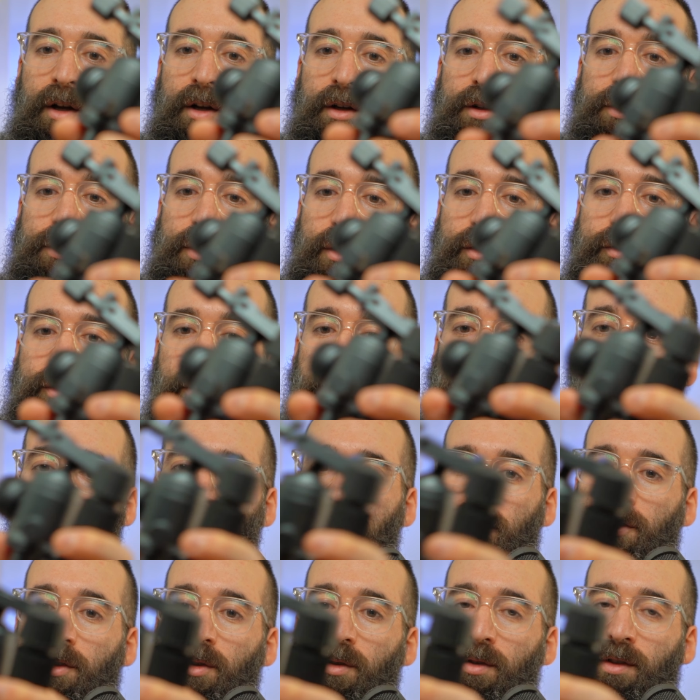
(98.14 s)
So for
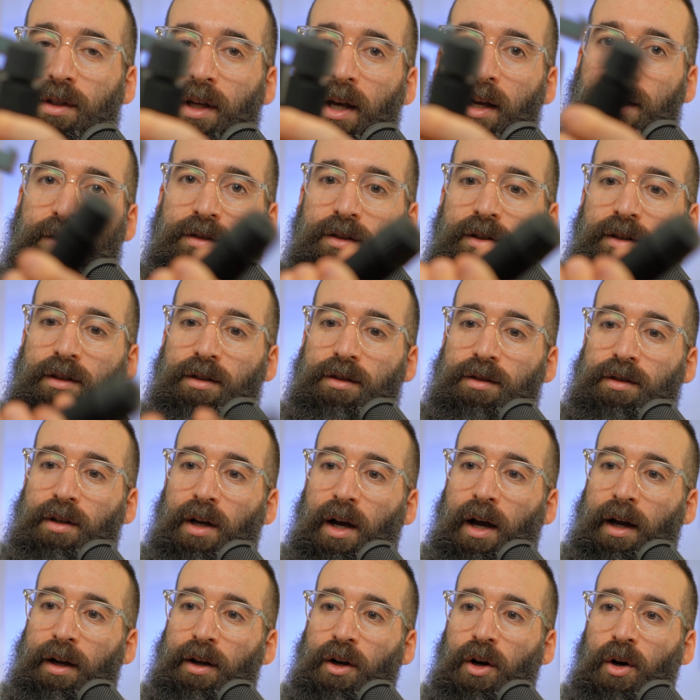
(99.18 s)
most use cases,
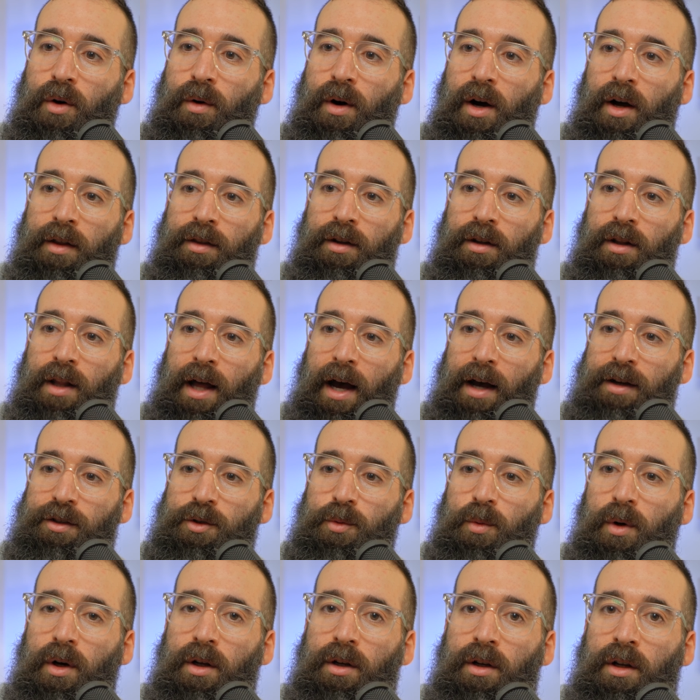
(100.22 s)
I go on the last
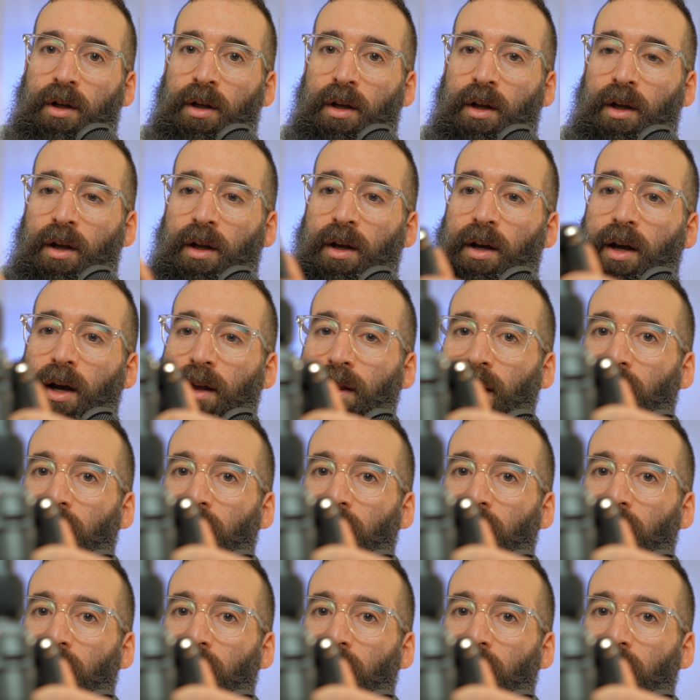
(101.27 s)
one, and